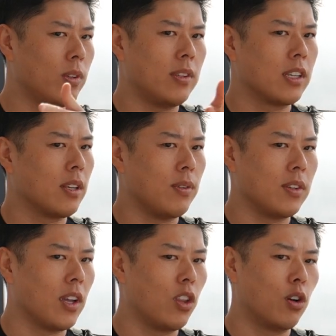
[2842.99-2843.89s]
6 of
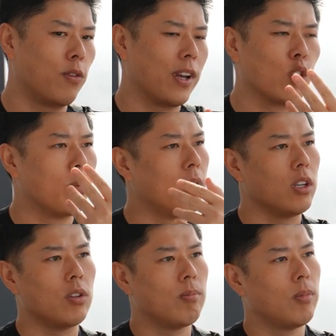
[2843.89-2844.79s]
his other founder
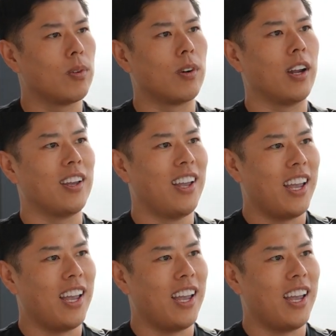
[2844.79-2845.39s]
buddies? Right?